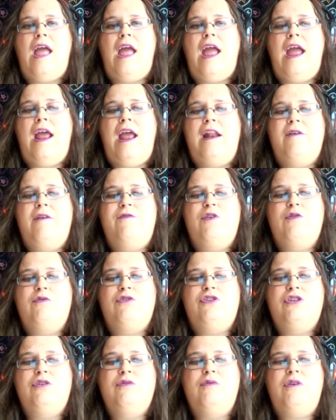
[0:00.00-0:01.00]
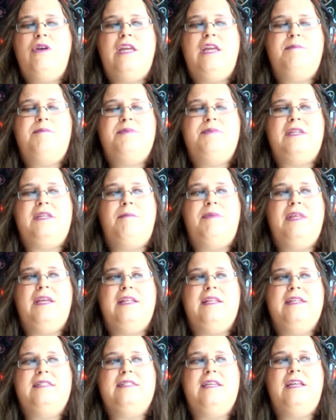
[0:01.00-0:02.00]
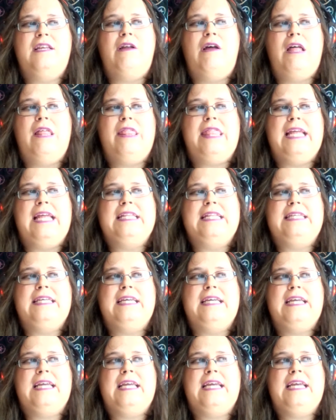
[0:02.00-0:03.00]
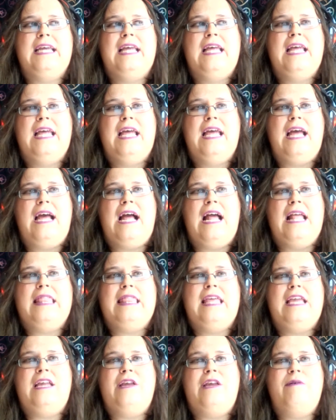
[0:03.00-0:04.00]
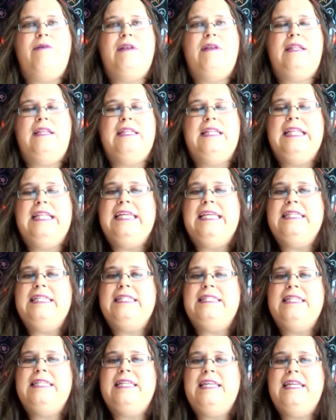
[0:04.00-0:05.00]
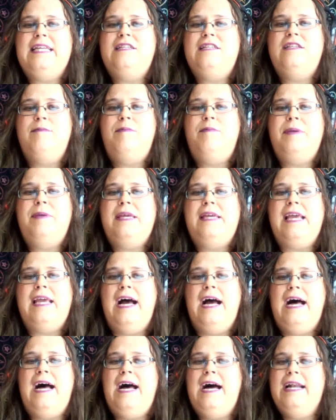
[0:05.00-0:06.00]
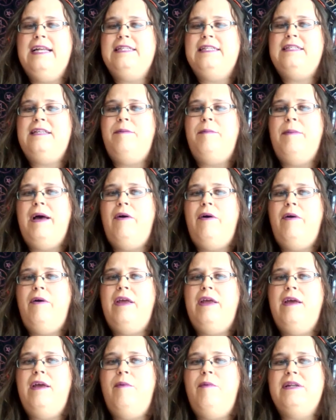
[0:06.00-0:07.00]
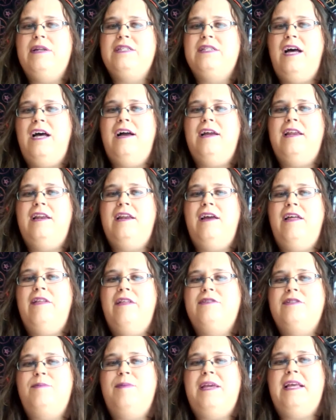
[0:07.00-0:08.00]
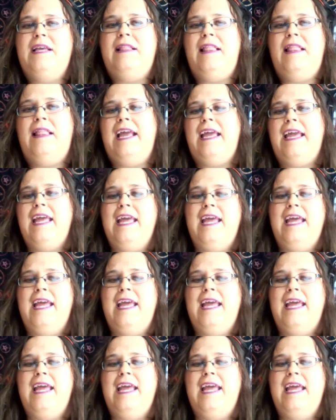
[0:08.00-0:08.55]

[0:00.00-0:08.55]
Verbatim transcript: And if you do keep something that's inauthentic, I think you at least need to be honest about it when talking to others, being like,